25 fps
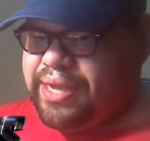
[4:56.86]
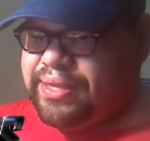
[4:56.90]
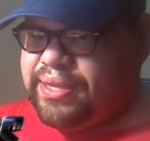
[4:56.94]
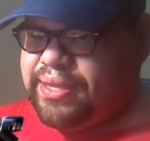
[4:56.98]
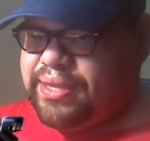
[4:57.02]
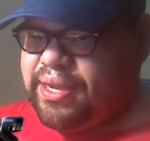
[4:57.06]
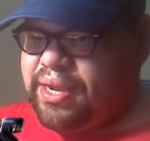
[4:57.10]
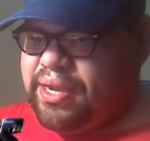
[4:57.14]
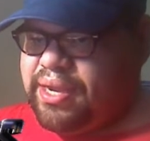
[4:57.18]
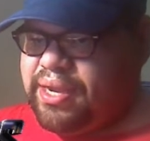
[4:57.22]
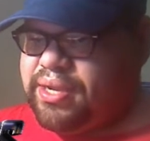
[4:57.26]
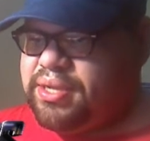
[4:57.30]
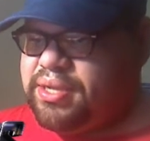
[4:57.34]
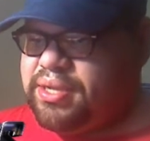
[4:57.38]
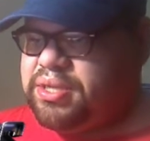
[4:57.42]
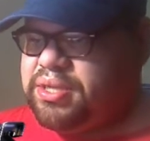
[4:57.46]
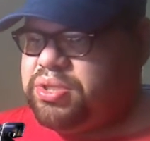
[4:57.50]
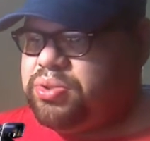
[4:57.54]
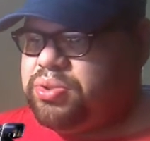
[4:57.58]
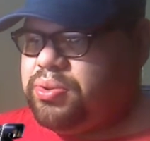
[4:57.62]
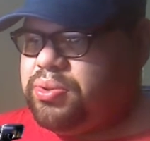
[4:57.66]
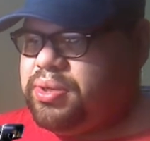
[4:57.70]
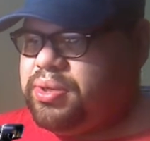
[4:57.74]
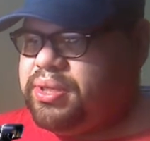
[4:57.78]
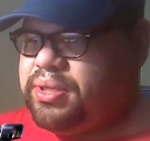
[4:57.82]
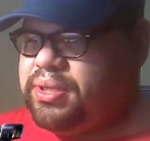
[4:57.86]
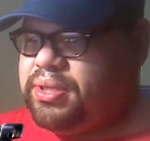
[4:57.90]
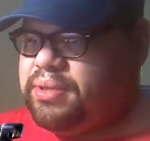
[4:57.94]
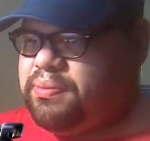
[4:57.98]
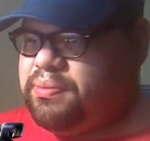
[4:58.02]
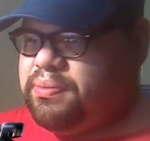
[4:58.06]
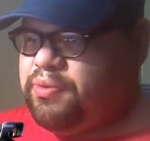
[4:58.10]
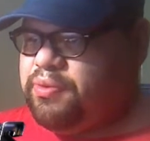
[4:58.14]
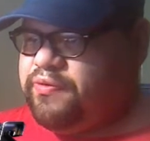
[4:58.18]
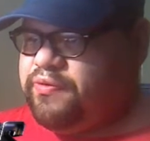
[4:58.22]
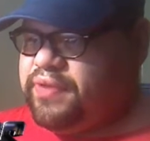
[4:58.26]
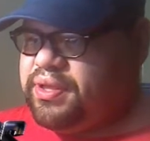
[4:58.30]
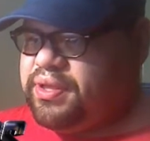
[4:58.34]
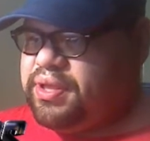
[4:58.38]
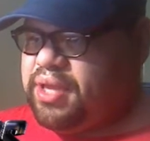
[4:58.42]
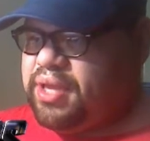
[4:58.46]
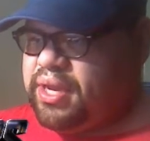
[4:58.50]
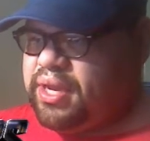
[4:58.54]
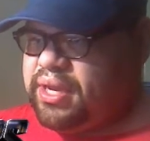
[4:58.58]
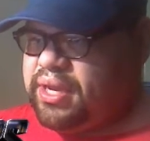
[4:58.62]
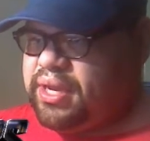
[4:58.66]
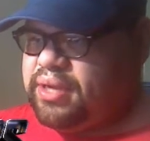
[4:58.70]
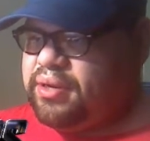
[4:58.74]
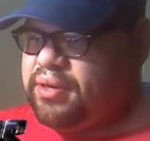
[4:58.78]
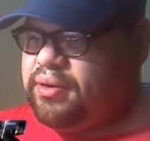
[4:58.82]
I th- I enjoyed the movie a
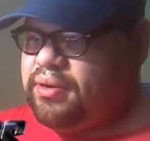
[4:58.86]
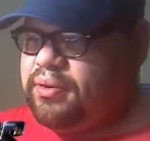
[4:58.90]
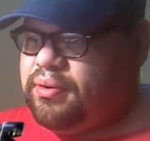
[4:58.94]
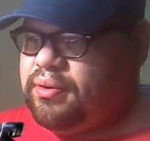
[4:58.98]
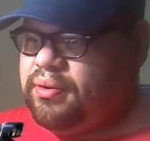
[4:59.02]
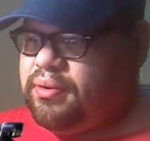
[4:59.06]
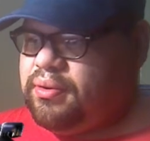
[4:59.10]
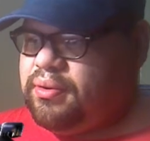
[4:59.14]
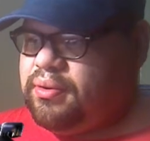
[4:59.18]
lot